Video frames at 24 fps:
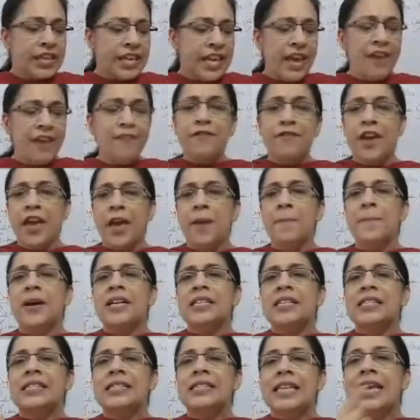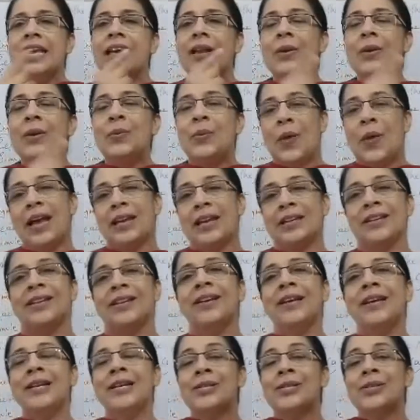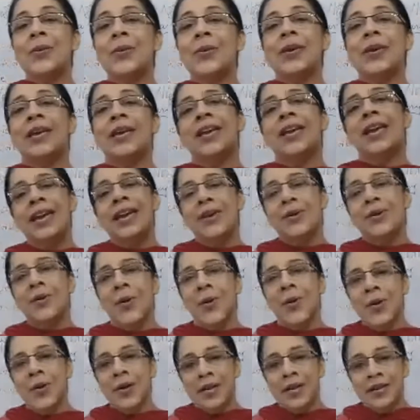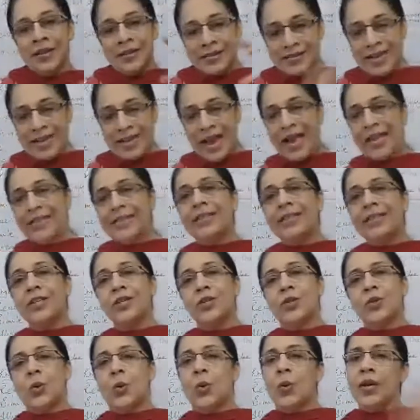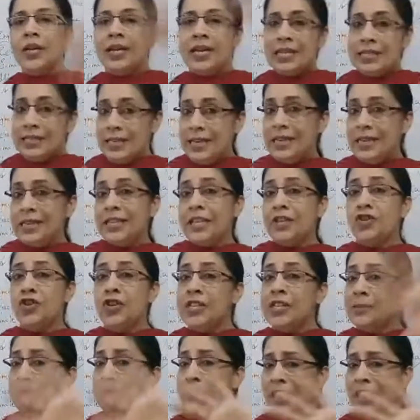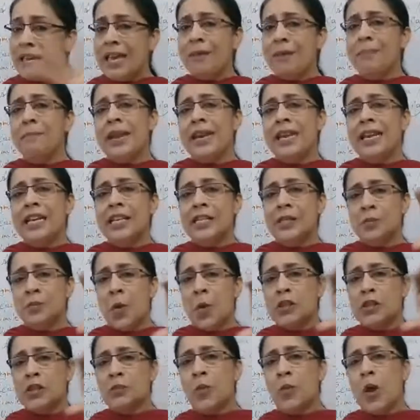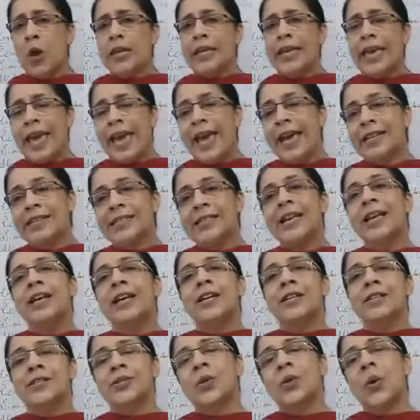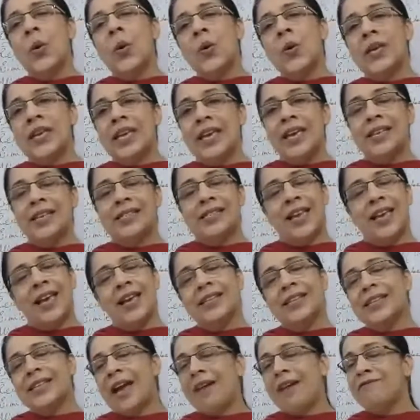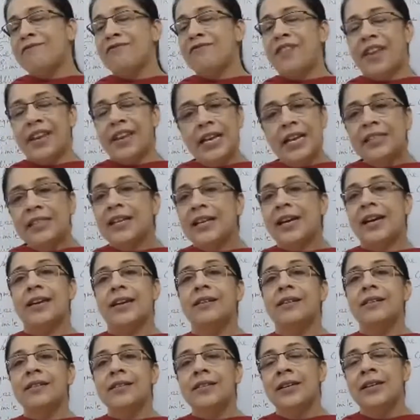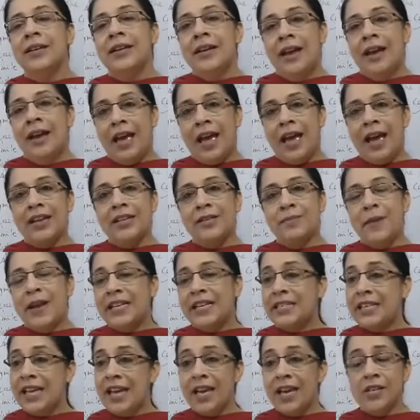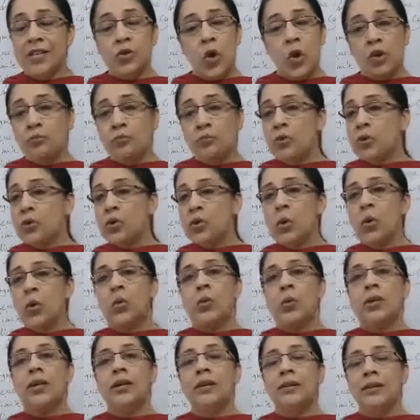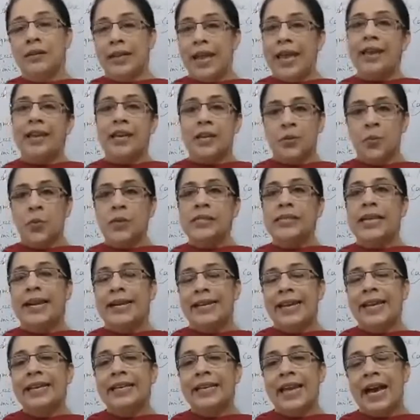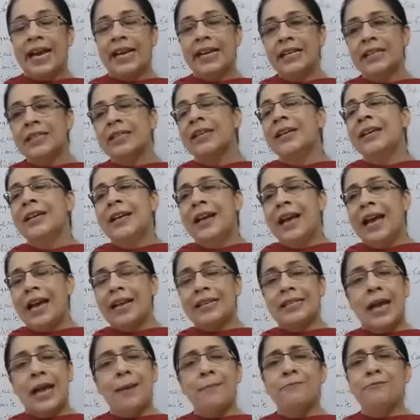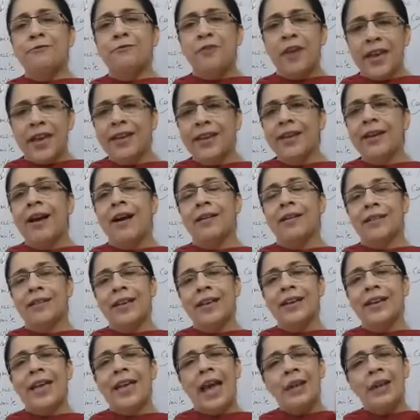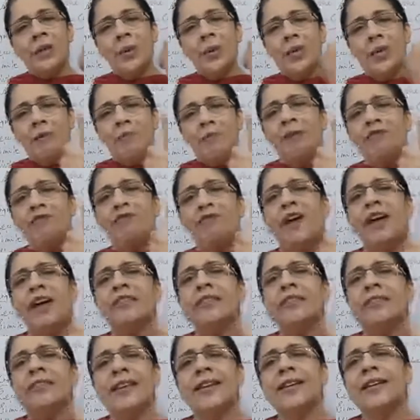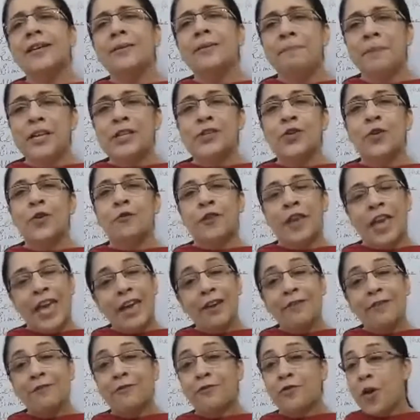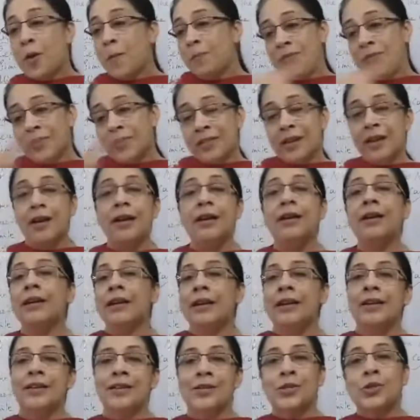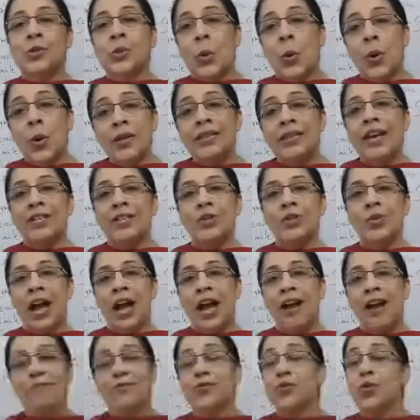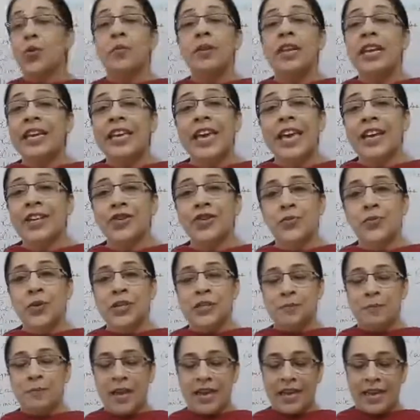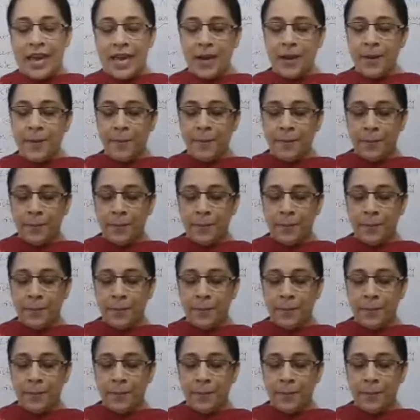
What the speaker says: give him a single one. So he, stands at the door. He sees that she is baking many small cakes. So he says, I'm very tired and my day is almost over, like it was getting night, and I'm very hungry. Can you give me one single piece of cake from the store that have so many cakes she was baking?